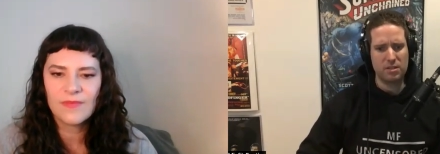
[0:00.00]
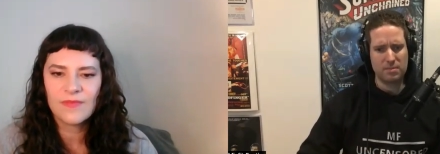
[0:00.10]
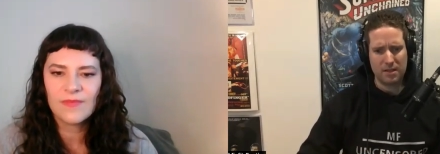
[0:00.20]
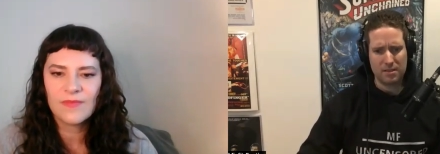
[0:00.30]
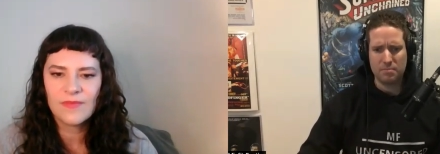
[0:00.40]
Speaker 1: and
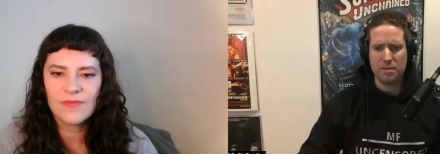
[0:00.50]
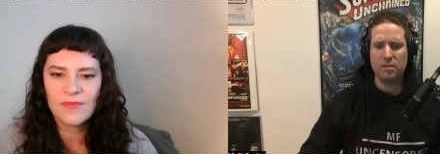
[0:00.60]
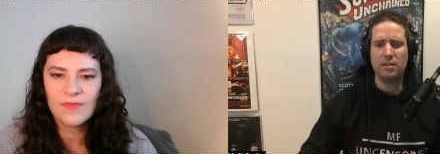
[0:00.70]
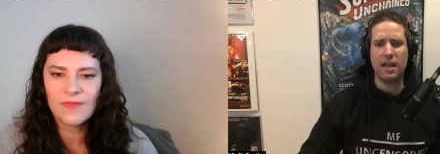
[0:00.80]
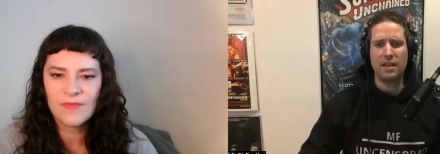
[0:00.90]

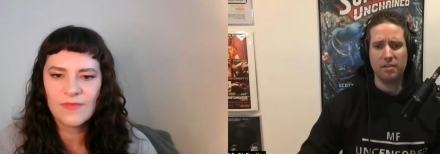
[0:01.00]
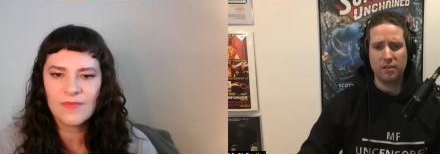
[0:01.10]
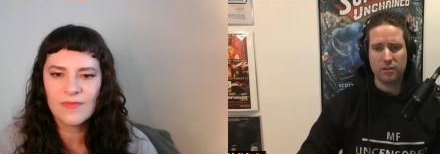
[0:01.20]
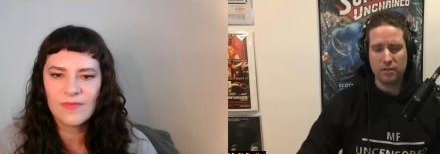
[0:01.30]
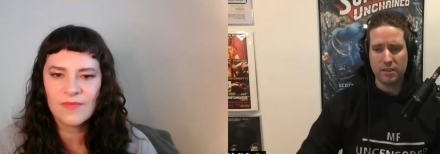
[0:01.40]
responsibility
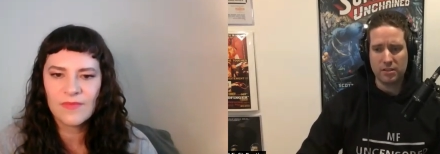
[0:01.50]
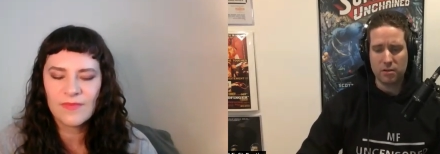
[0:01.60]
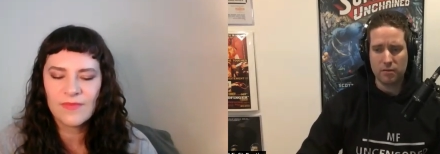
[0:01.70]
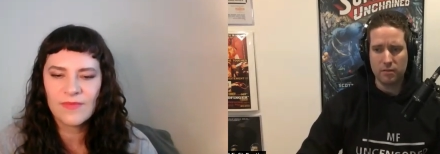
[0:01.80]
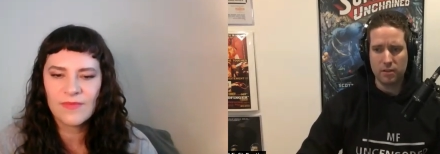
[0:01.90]
and learning.
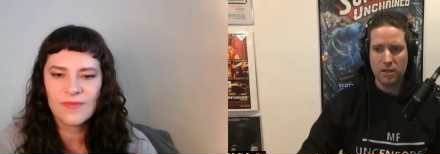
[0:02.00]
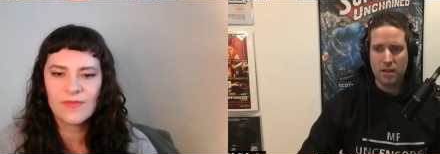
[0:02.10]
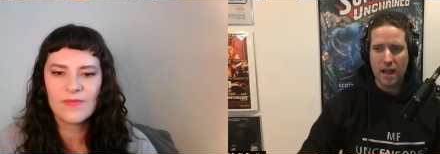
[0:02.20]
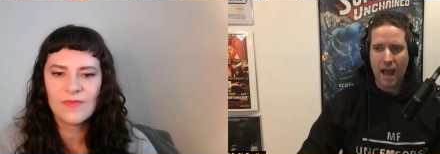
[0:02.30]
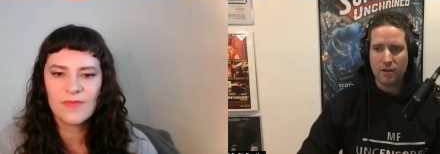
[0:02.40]
So
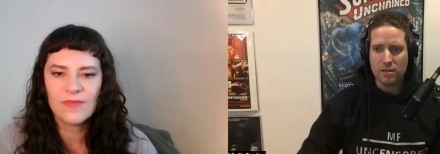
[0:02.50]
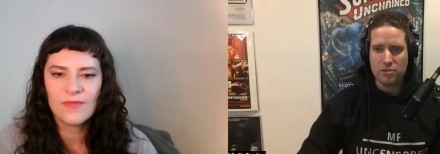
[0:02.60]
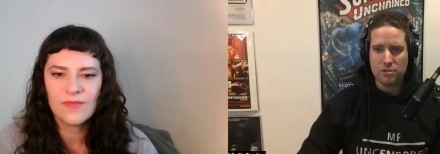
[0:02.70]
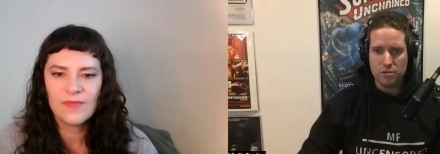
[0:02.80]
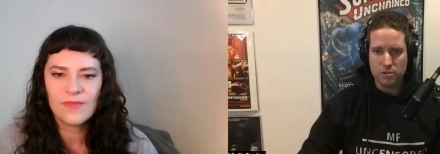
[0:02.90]
how
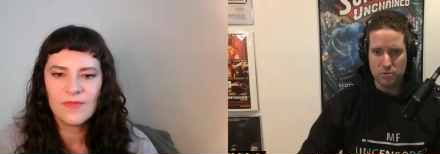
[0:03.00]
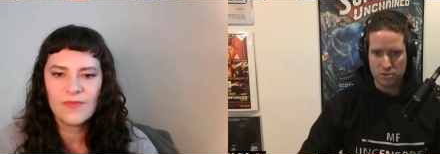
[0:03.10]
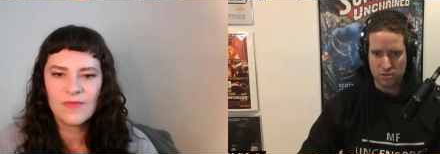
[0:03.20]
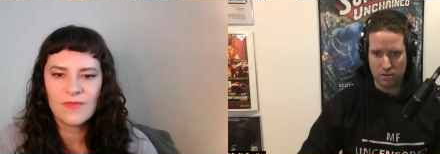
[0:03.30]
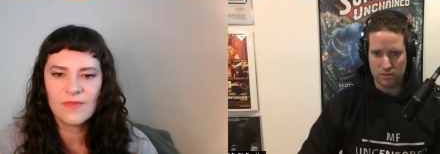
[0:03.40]
did you
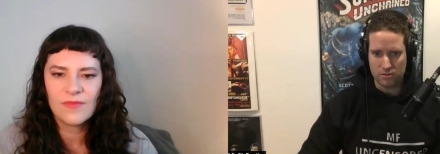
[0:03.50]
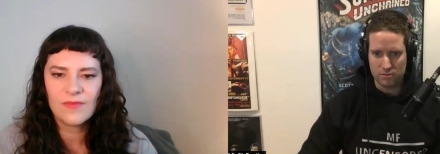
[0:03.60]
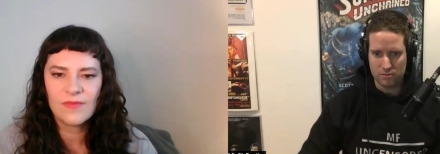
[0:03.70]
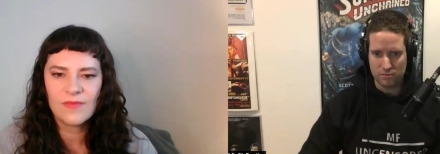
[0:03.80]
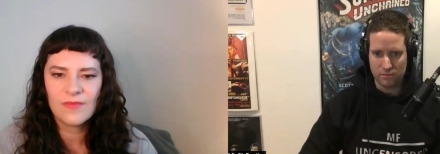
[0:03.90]
start
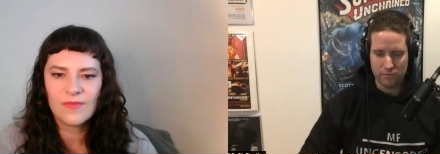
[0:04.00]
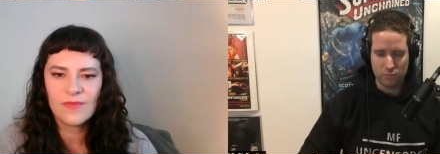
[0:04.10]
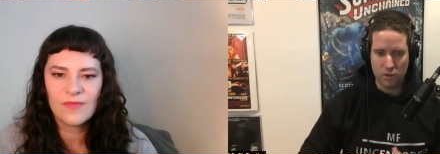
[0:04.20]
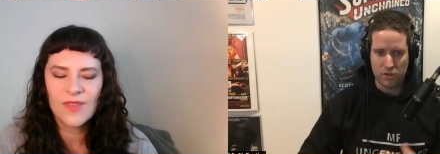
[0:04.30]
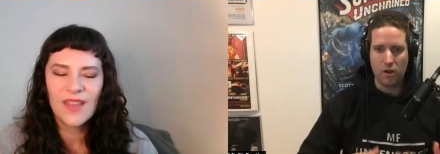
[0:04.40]

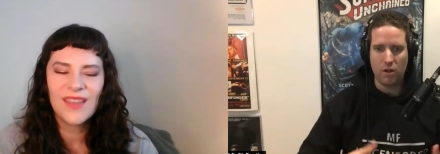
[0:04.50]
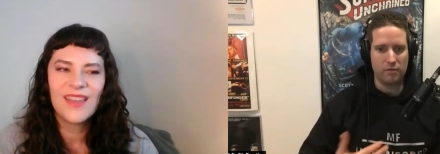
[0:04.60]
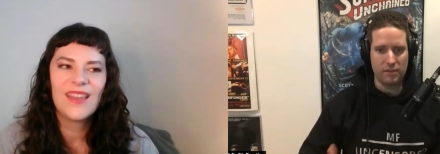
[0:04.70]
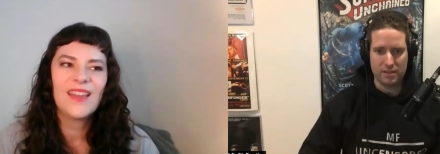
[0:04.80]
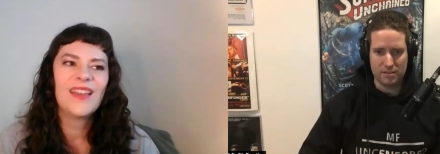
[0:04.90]
with all
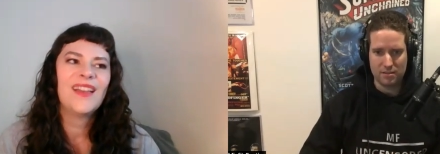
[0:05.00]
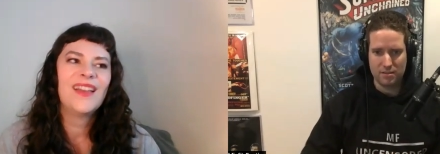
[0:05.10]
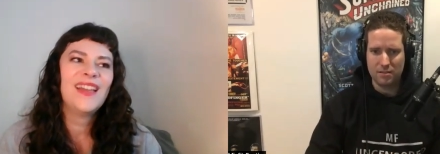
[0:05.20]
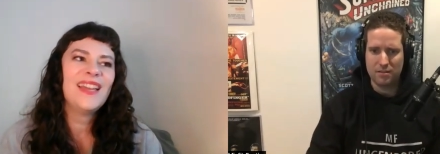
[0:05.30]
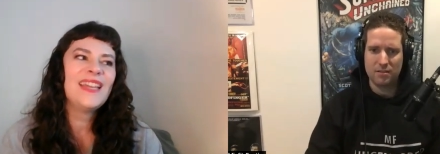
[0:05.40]
of
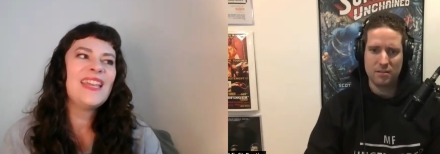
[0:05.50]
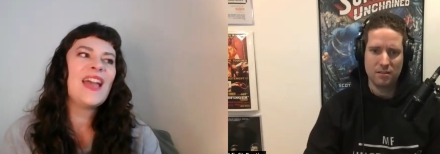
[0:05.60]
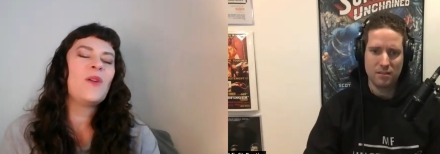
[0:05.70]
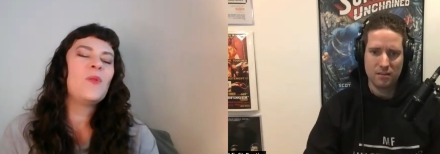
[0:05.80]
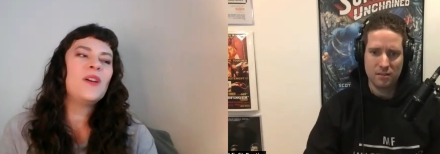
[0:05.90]
this?
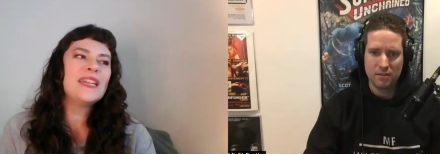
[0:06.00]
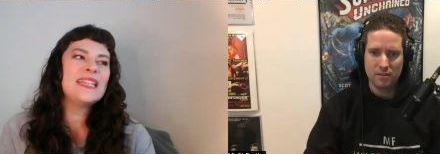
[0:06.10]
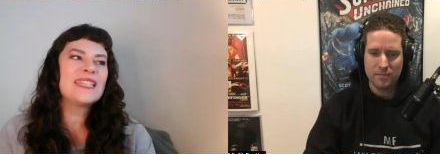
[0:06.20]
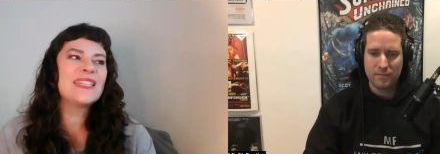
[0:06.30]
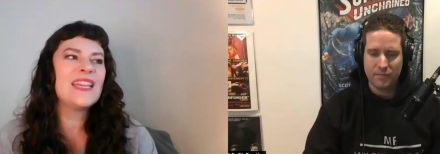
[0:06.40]
Speaker 2: Yeah, well,
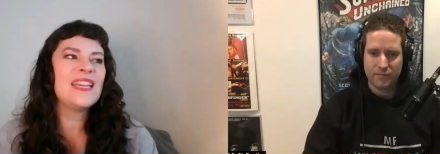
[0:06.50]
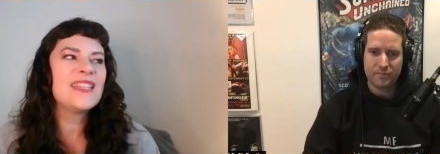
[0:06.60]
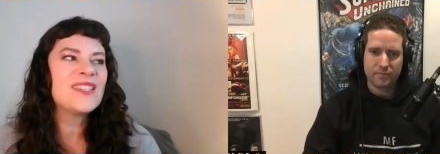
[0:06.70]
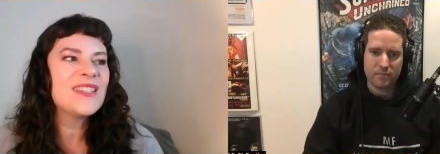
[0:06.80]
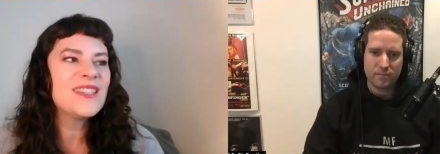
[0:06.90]
it's
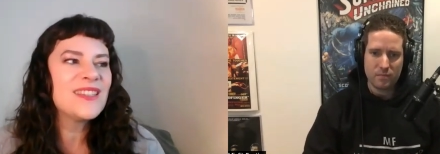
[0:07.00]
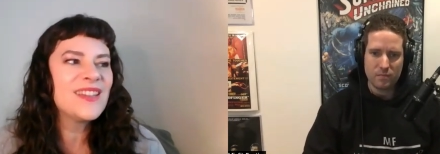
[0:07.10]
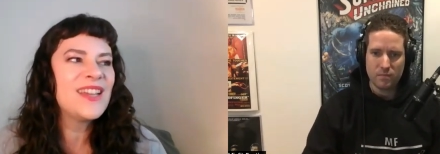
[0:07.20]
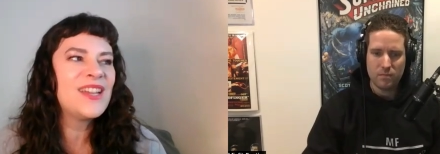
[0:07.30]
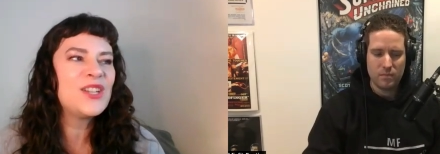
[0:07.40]
it's
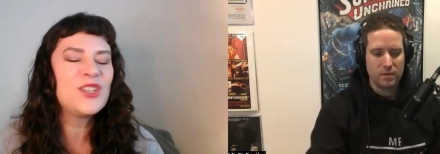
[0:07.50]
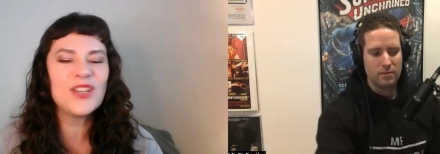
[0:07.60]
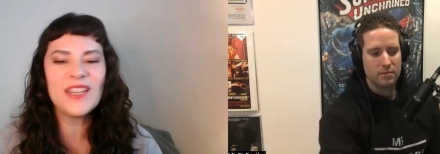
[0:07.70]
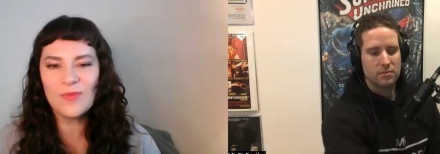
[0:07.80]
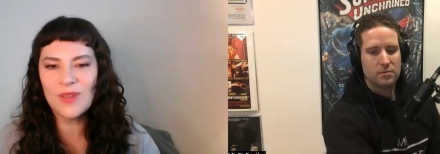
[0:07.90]

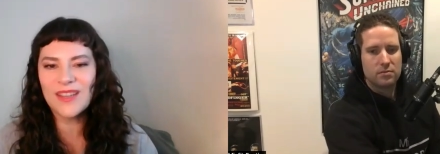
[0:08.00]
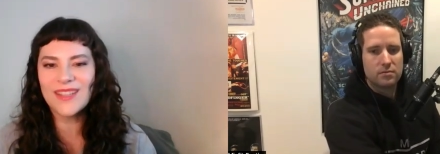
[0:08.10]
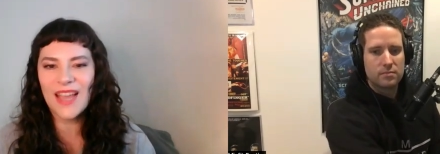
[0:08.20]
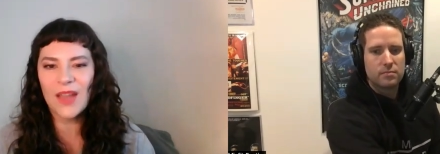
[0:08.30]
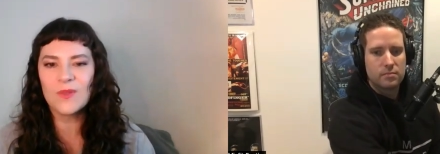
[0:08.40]
tricky
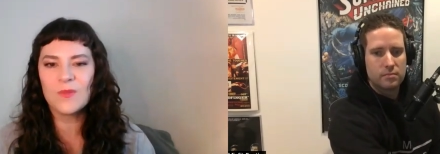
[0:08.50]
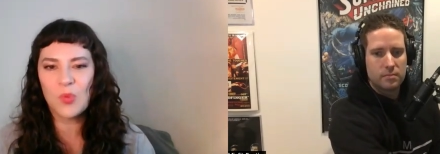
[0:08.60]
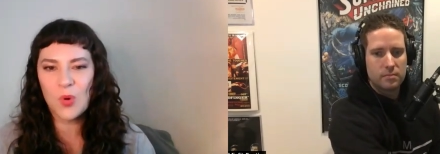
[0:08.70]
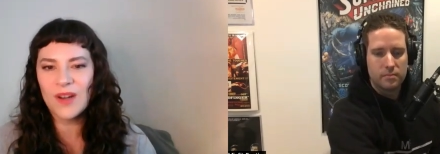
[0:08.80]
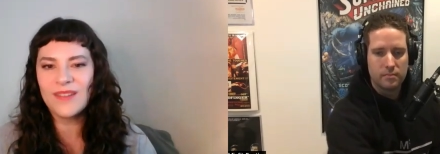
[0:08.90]
because I was
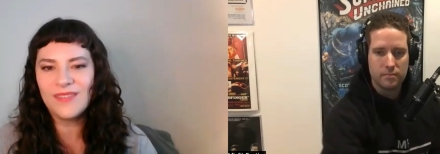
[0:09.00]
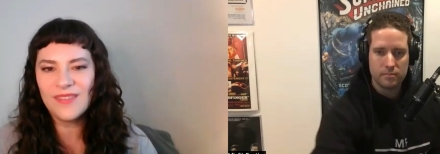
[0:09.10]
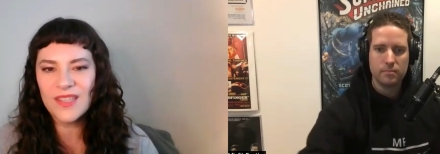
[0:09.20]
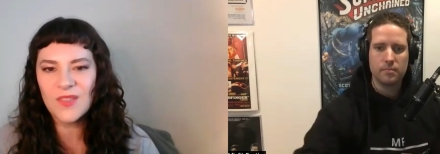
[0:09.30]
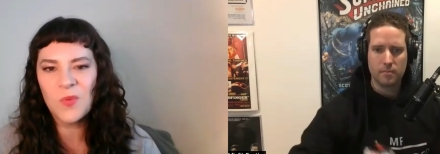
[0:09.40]
born
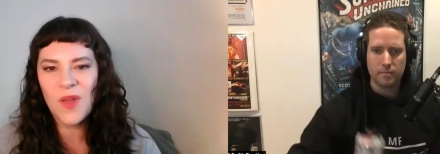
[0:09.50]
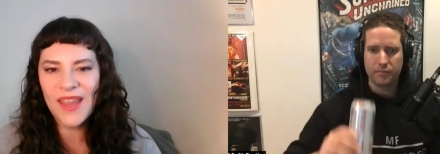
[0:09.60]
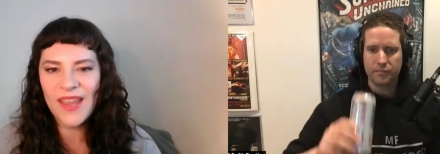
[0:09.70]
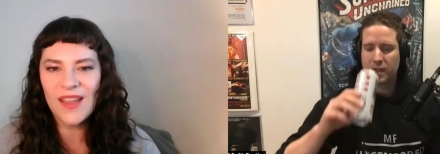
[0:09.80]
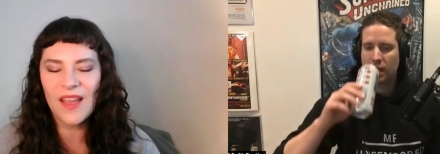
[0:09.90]
this
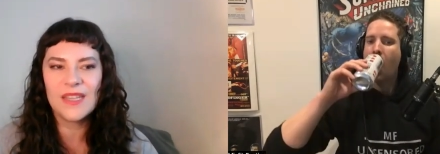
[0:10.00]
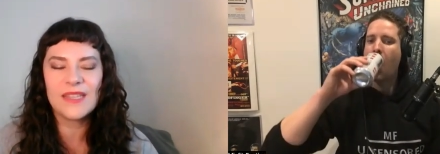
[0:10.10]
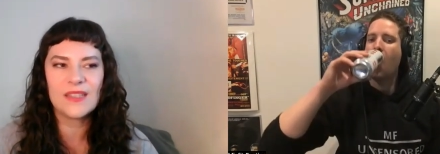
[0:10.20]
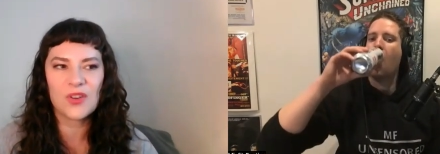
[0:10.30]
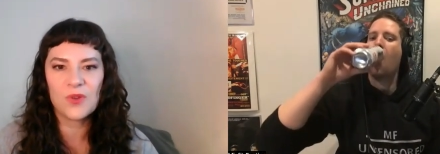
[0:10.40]
way.
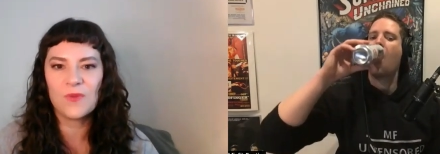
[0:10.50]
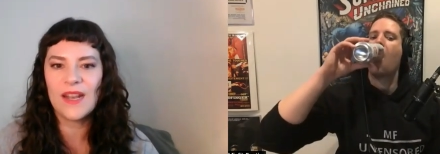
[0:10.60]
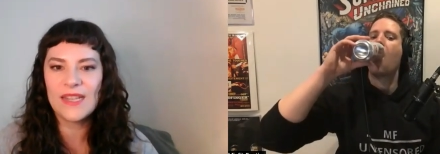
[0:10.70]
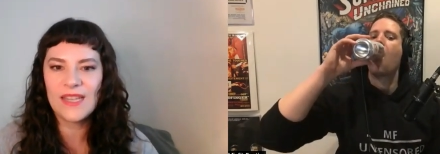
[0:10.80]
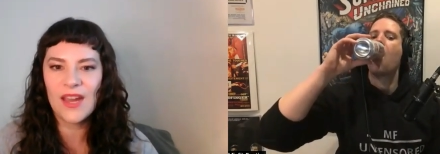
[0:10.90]
It's
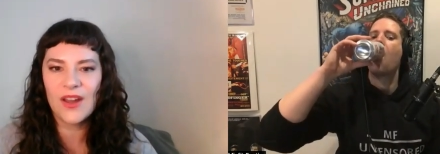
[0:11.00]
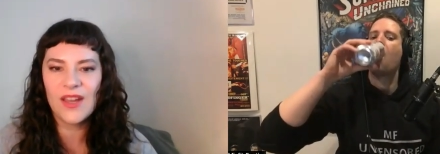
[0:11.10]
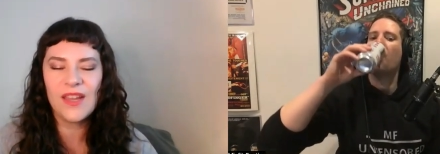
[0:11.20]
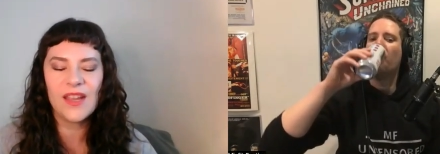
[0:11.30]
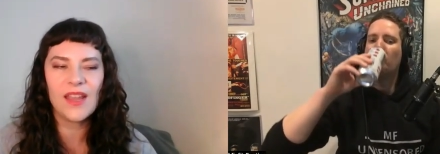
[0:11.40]
hereditary,